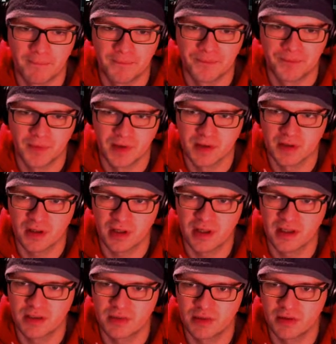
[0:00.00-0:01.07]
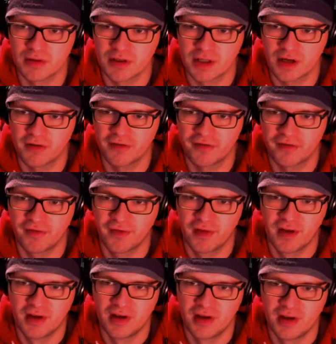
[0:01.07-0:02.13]
that's okay. So we do shove,
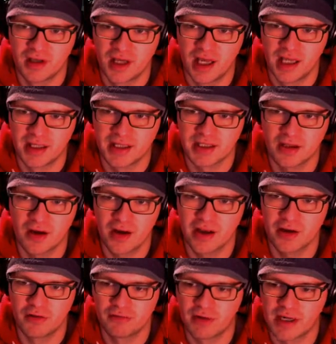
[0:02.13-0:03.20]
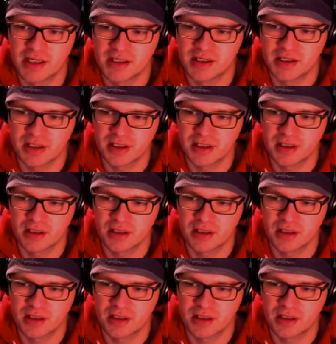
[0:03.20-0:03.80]
and this guy who raised